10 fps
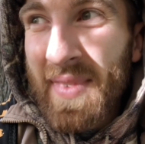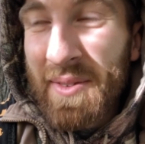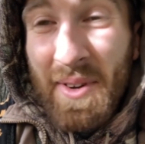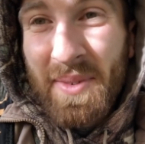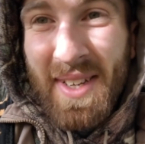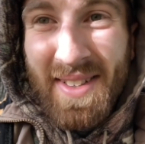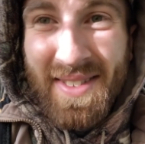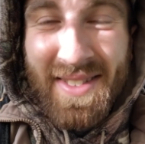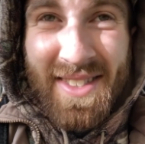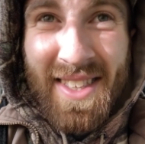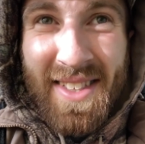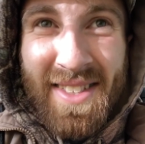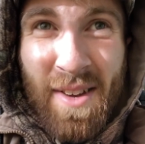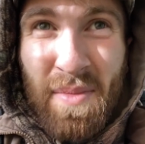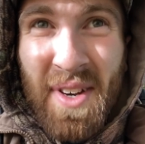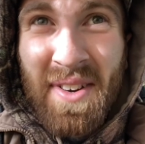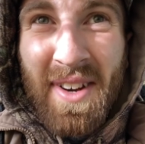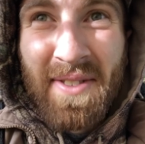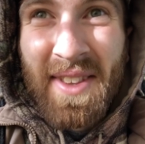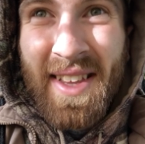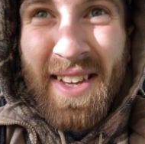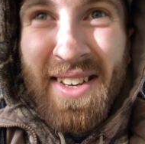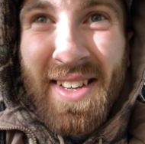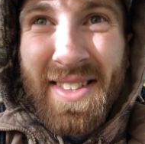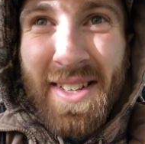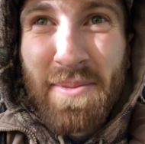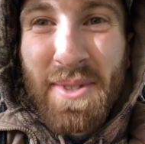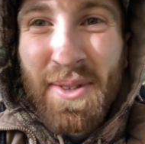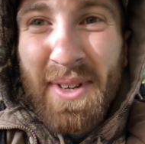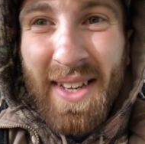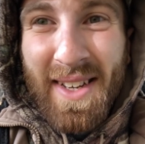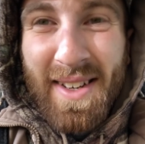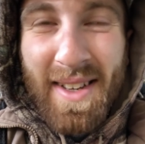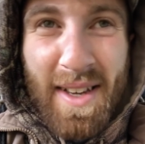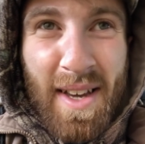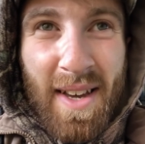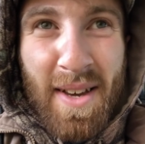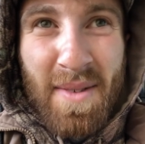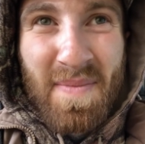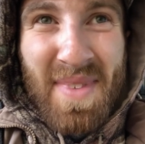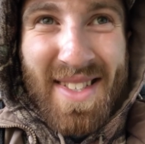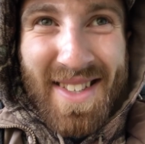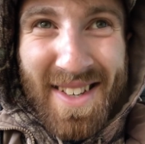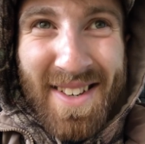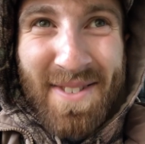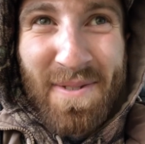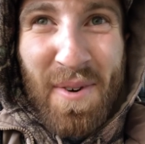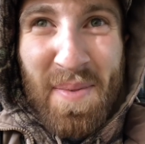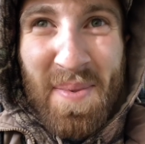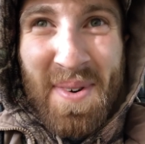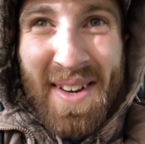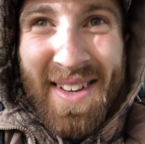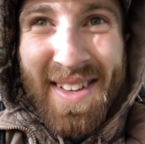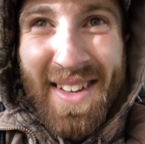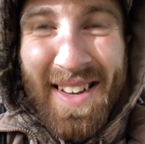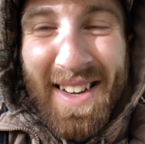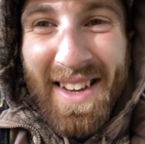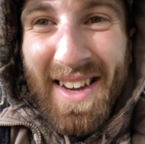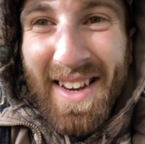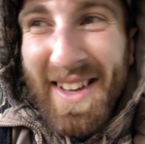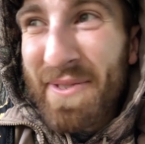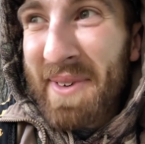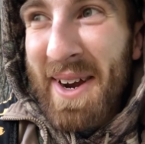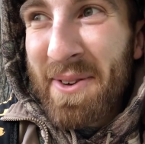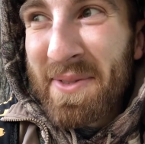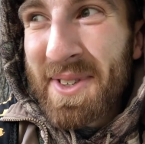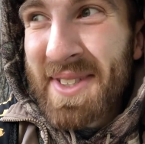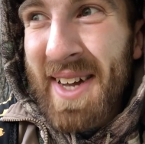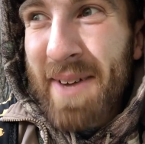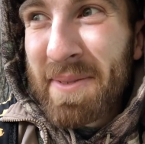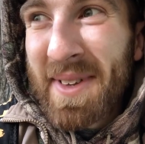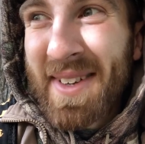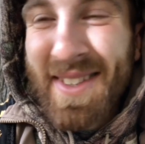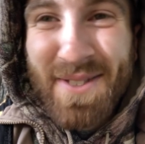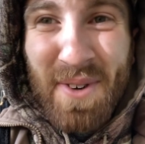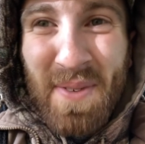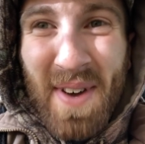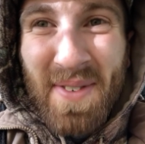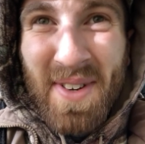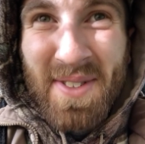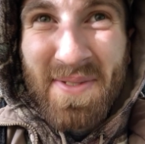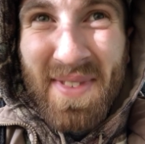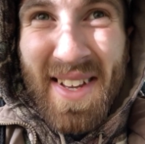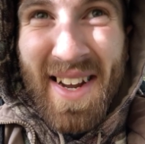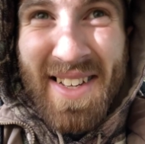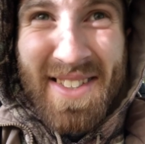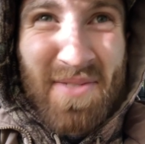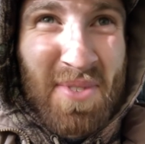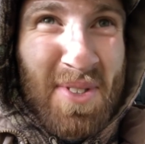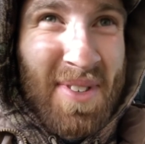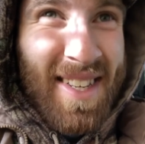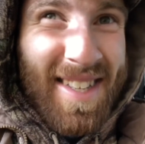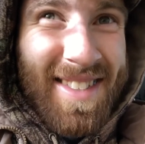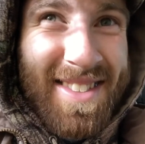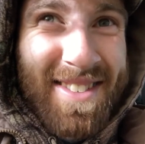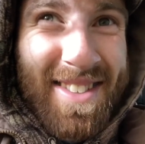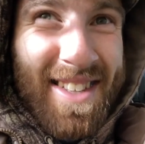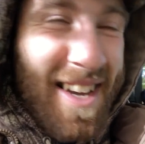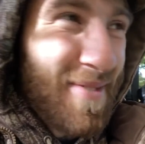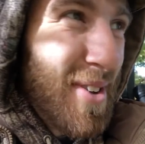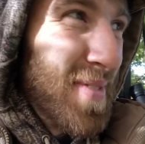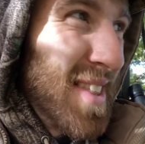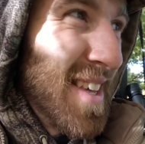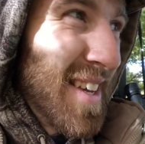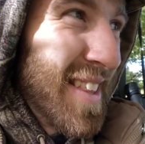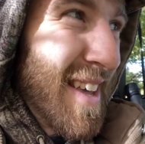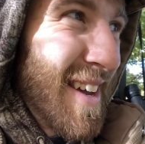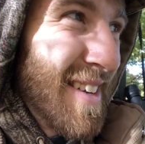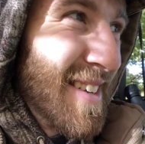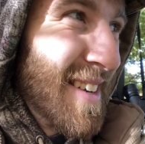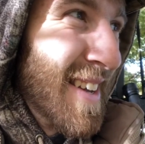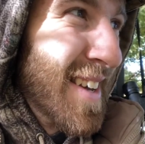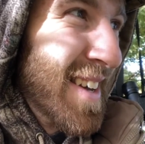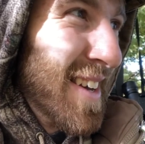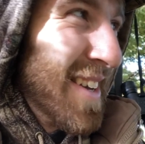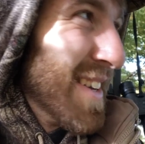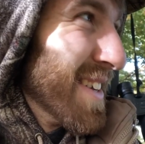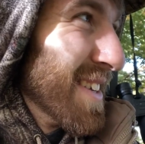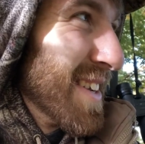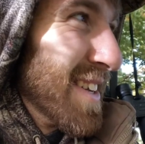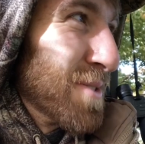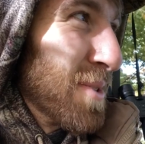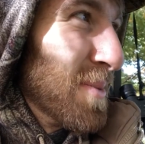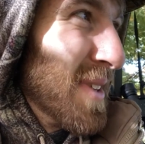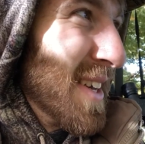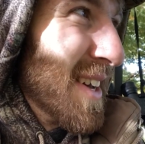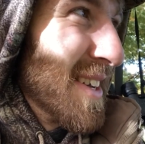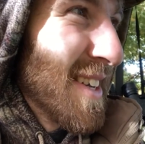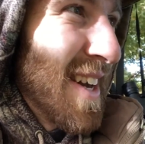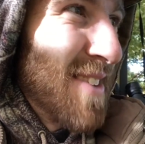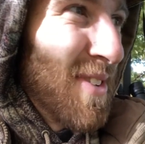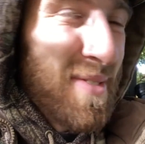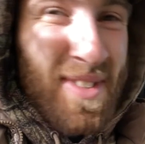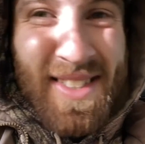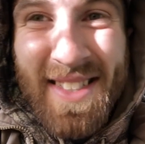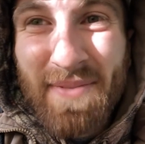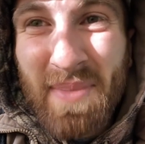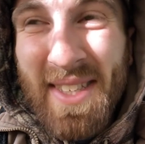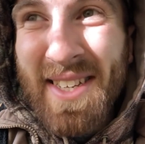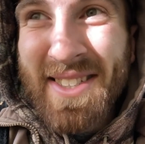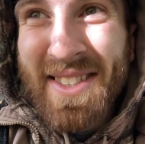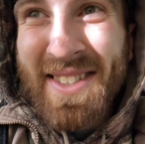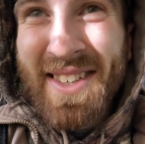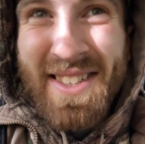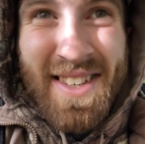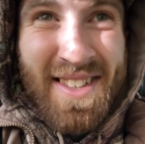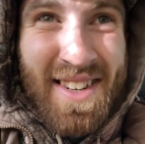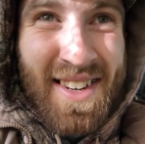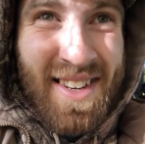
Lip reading: well, we could see the same deer and everything, and he ended up shooting and missing a 4-point, and it ran over, stopped 25 yards from me, and I ended up shooting it. So it just kind of made me think of that, and as we'll be kind of able to potentially see each other,